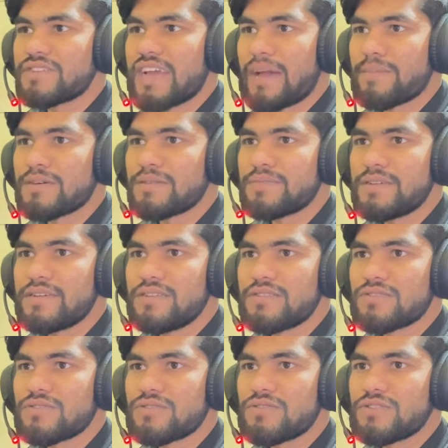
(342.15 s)
Hyper-V,
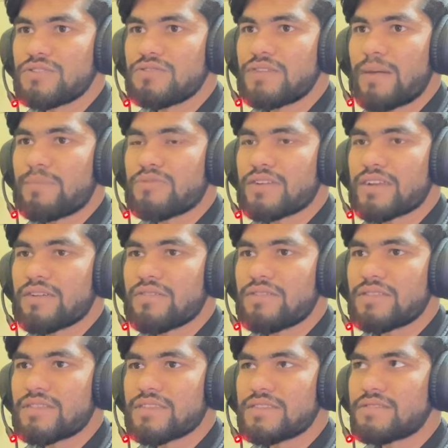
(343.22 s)
so you have to click
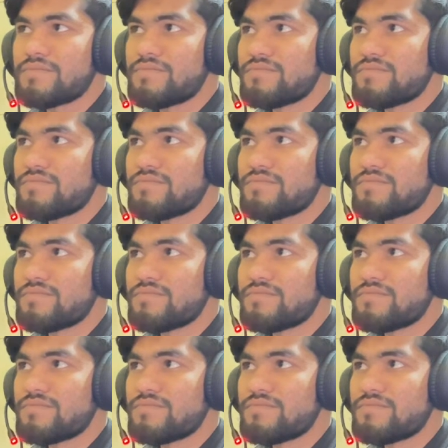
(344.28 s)
on this.